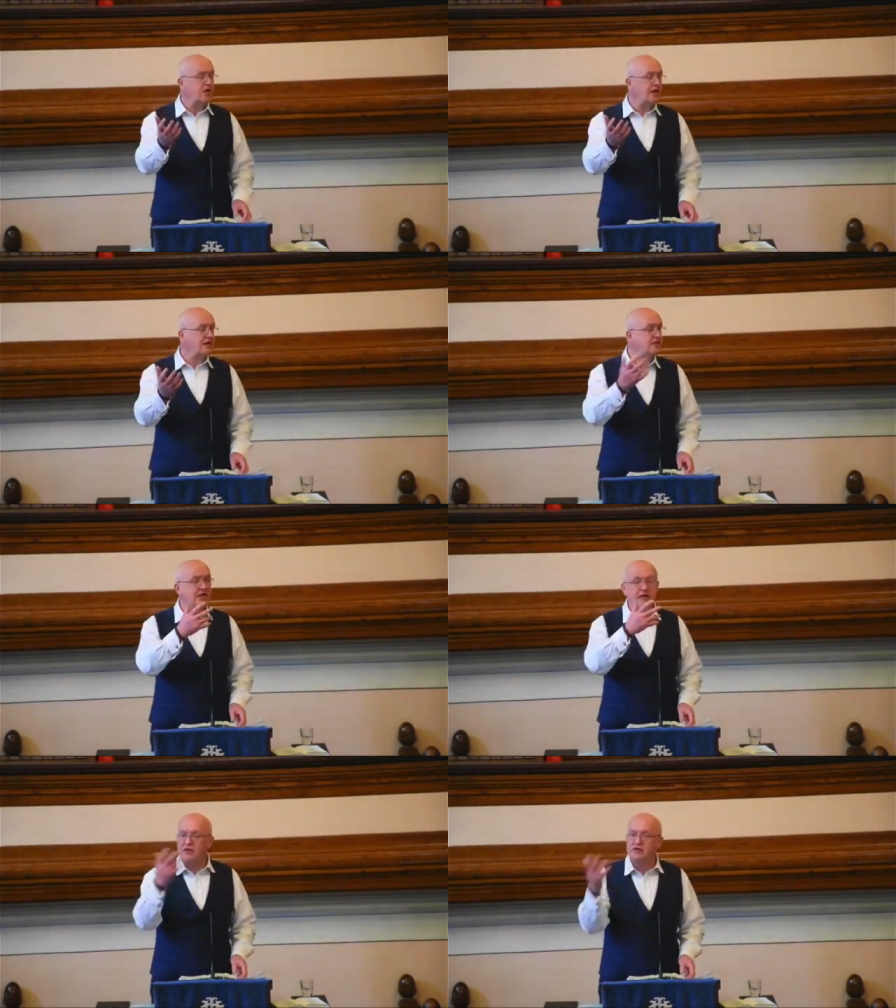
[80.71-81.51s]

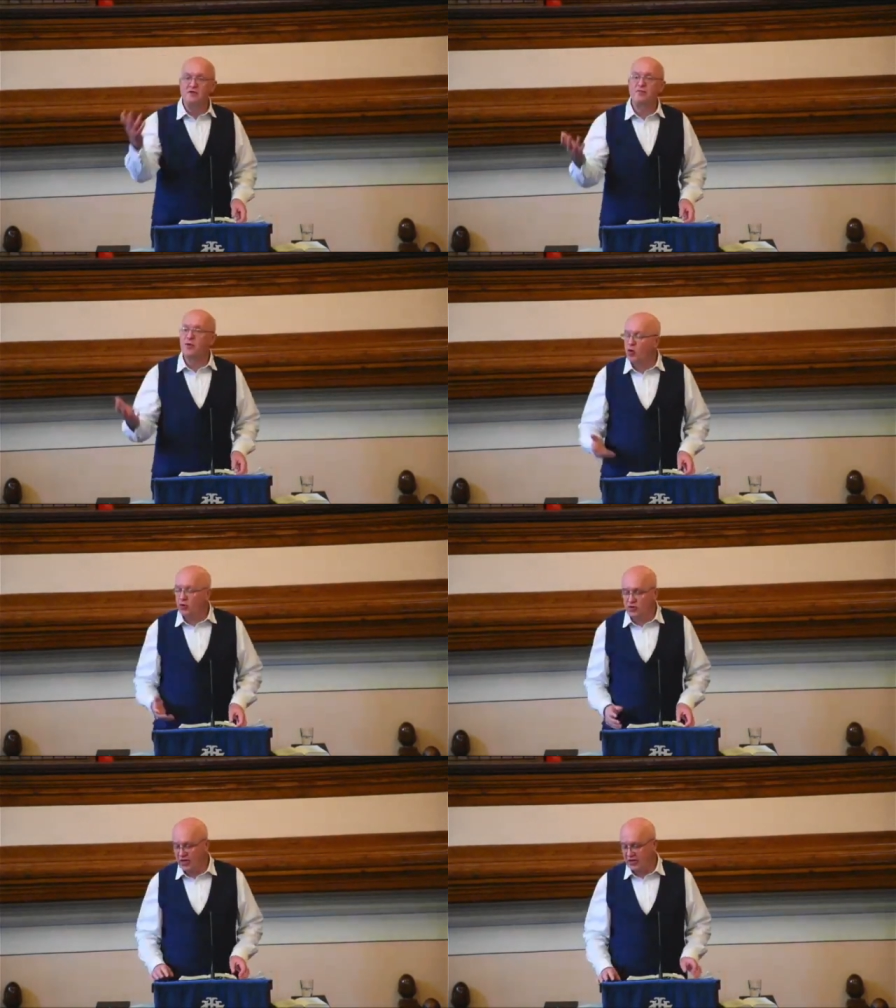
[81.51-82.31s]
series of
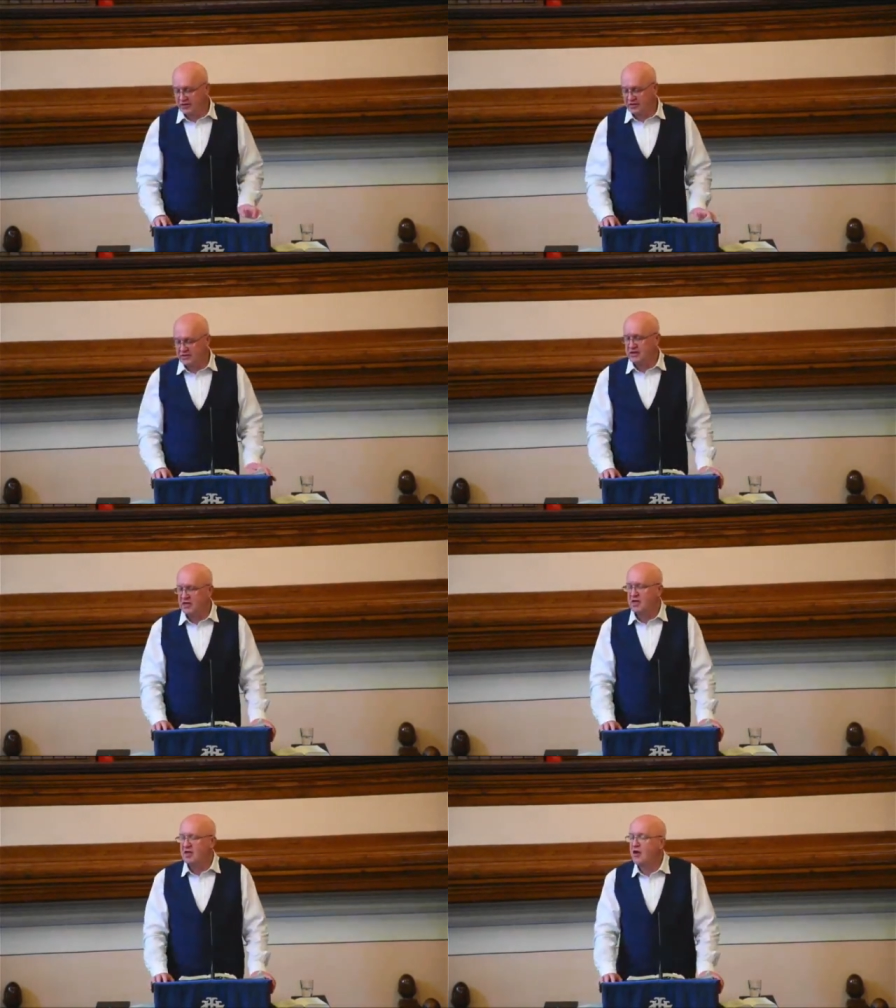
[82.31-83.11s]
portraits
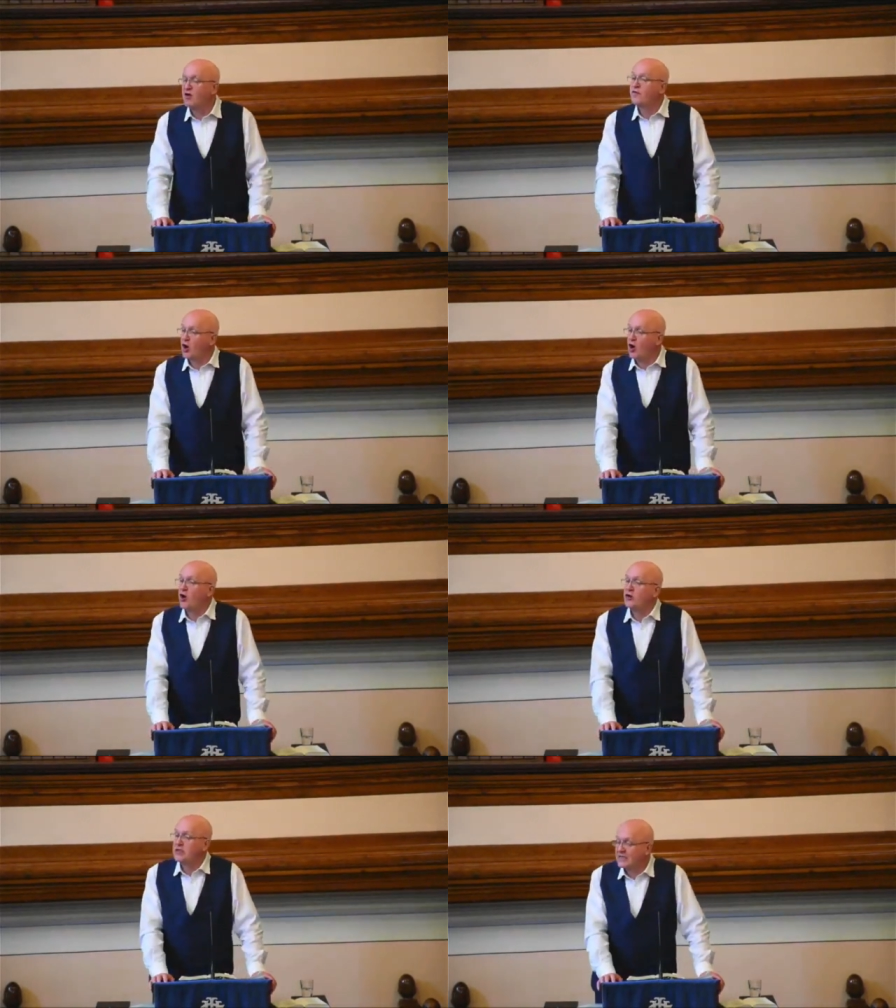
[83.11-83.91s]
of
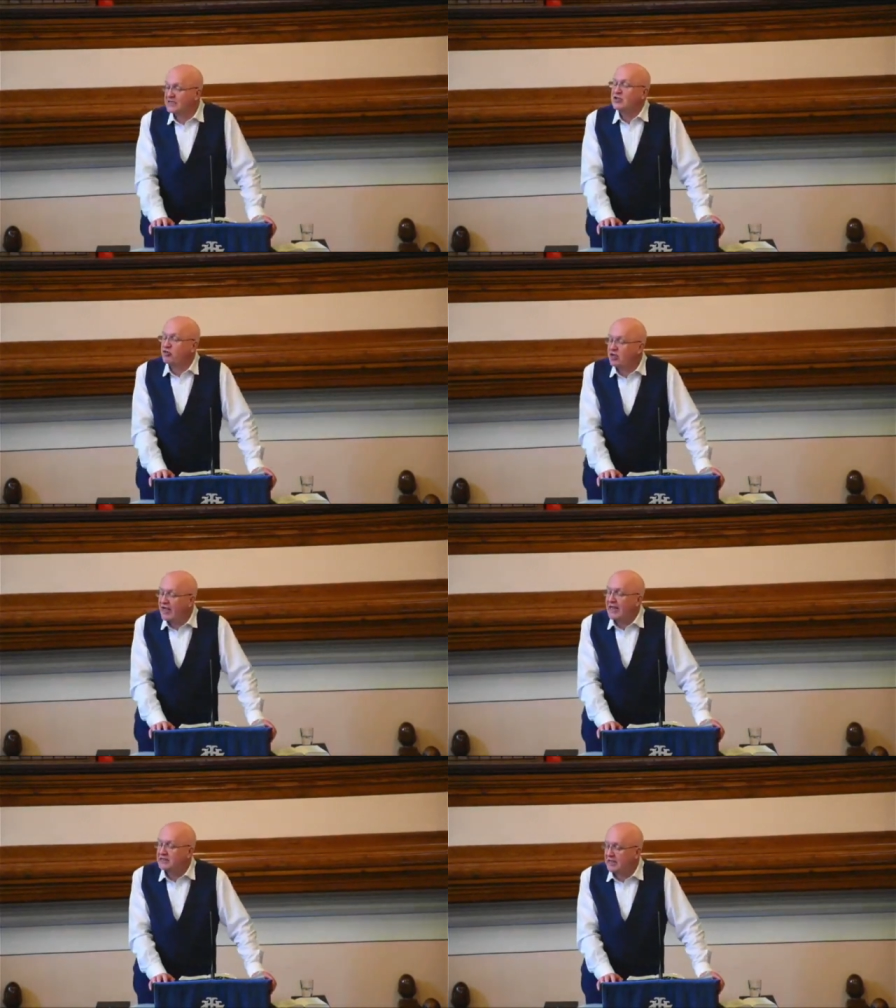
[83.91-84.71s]
God as the
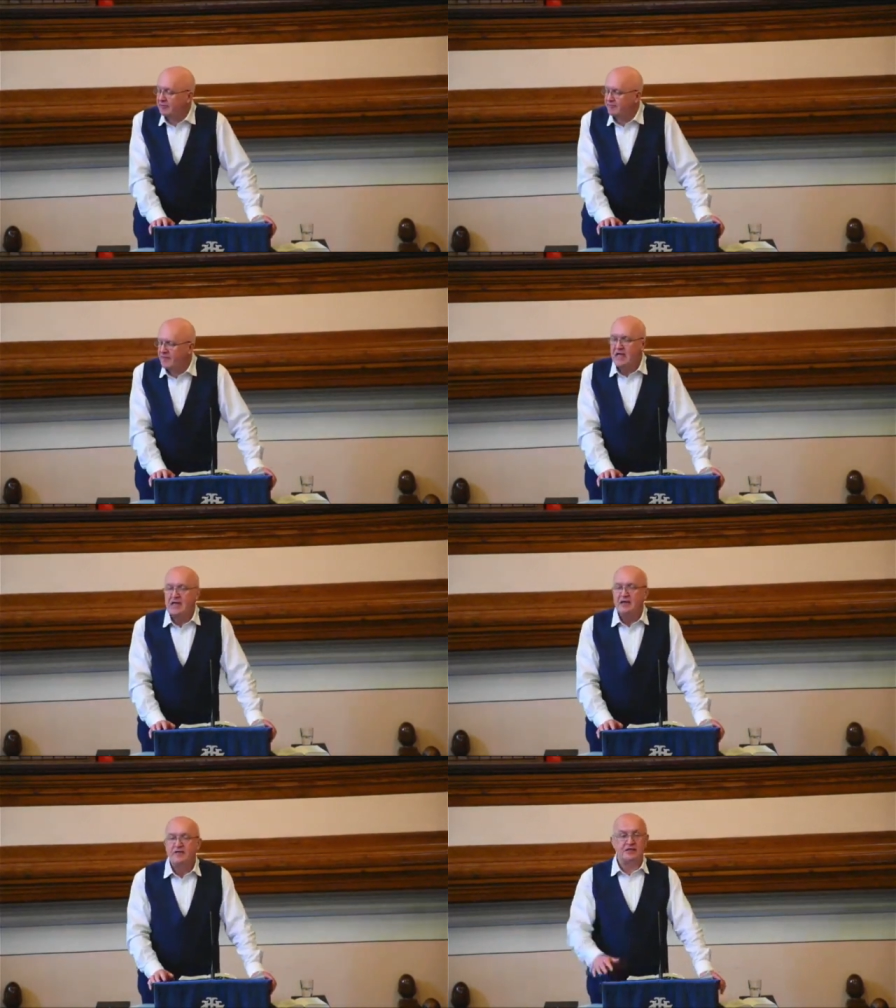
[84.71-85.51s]
creator,
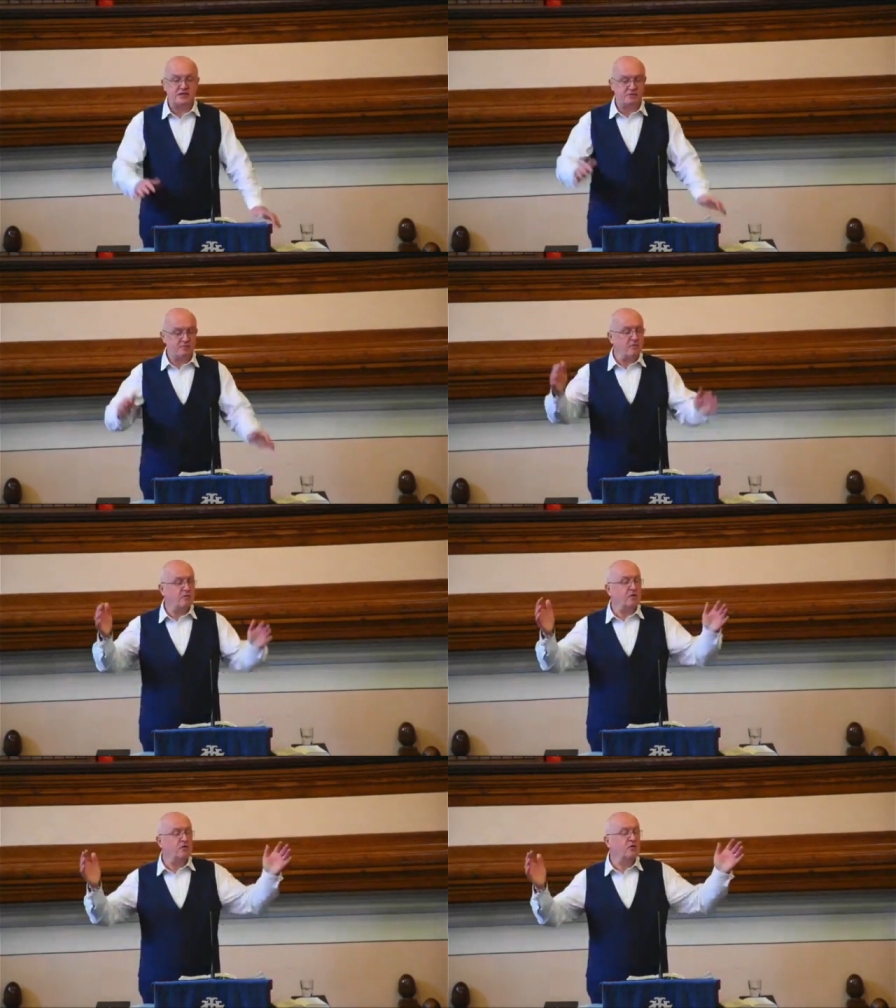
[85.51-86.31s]
this
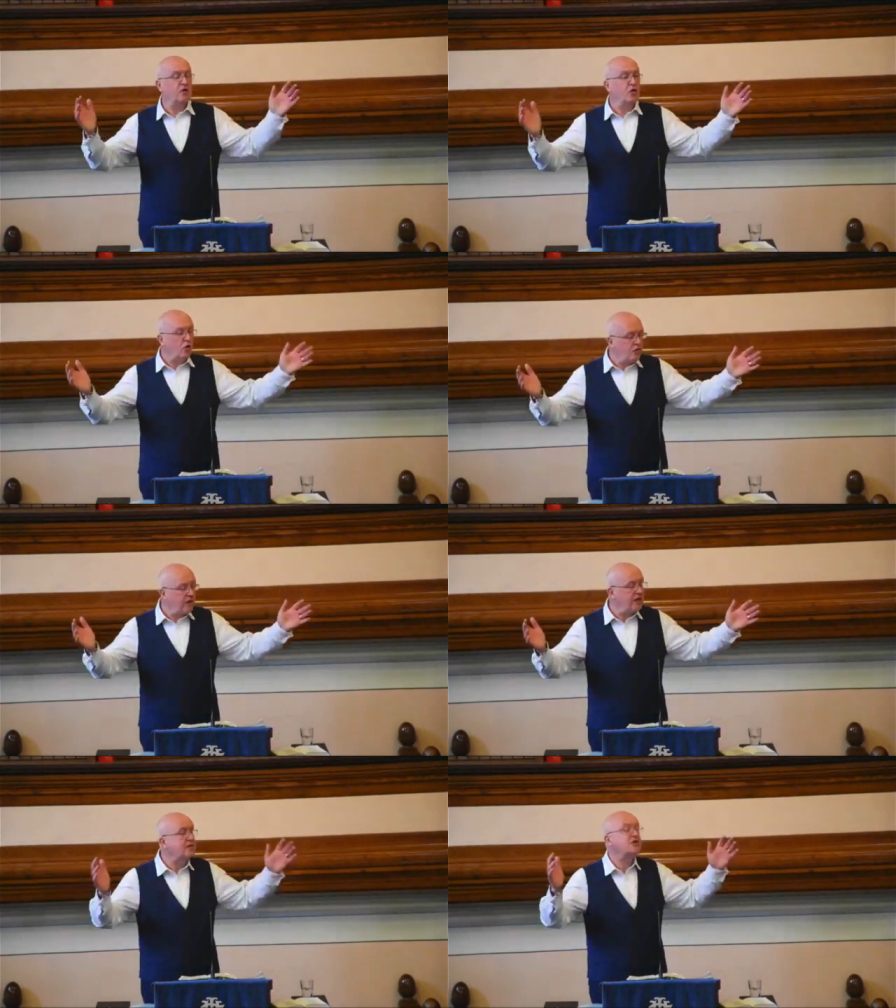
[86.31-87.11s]

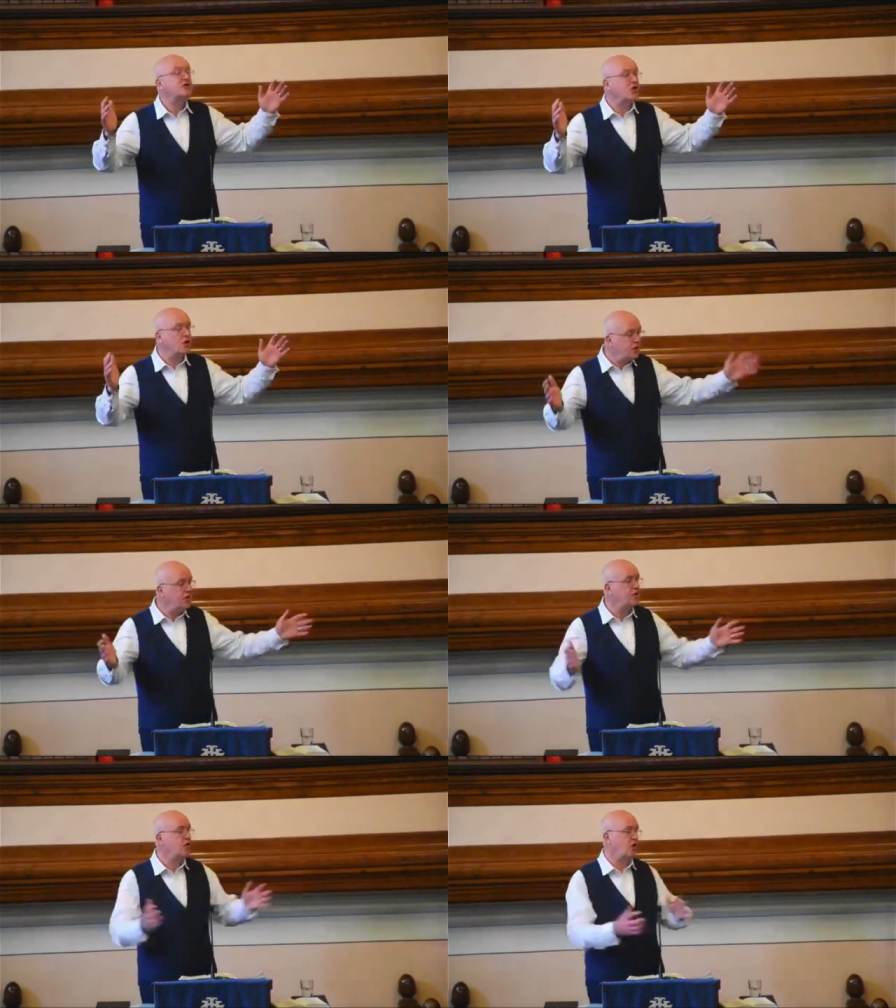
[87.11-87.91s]
glorious, eternal
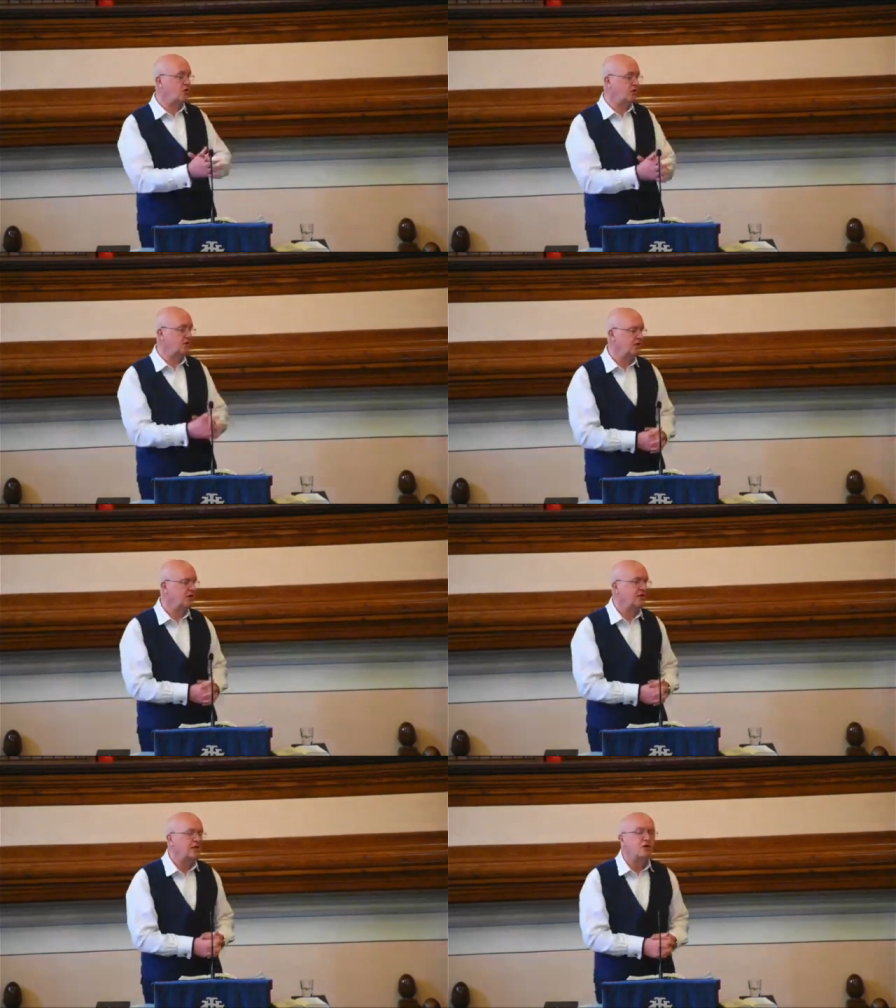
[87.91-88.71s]
God
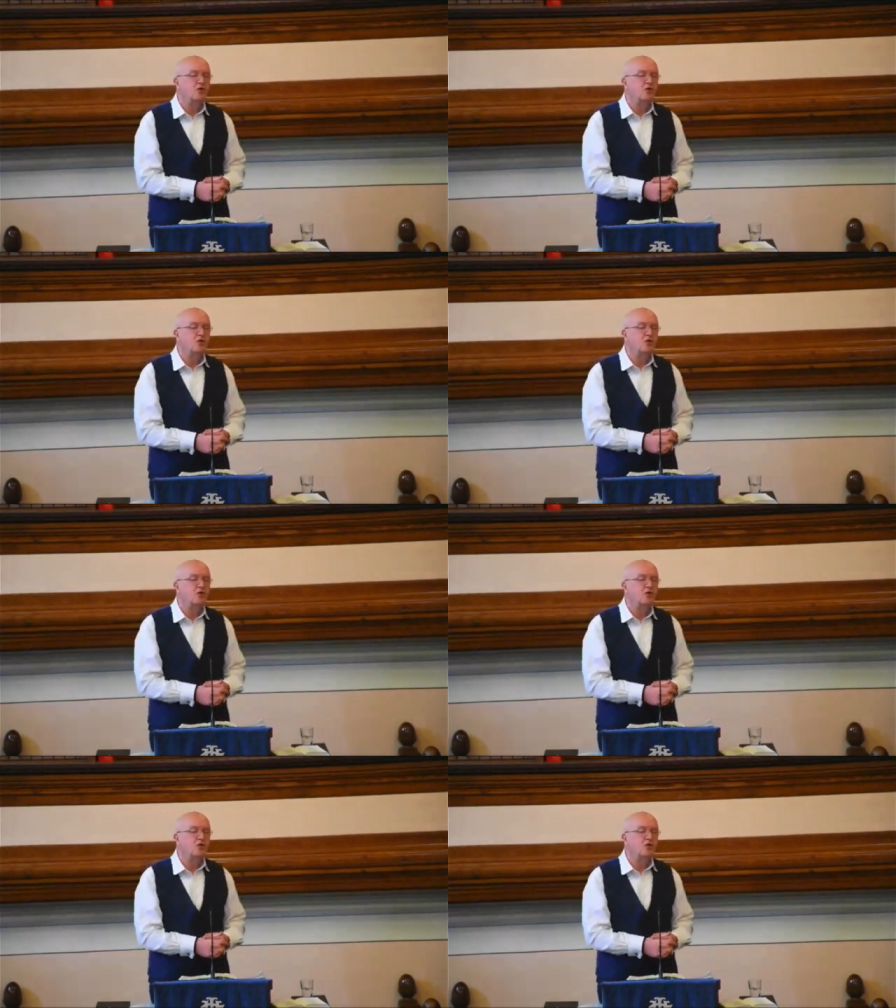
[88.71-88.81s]
who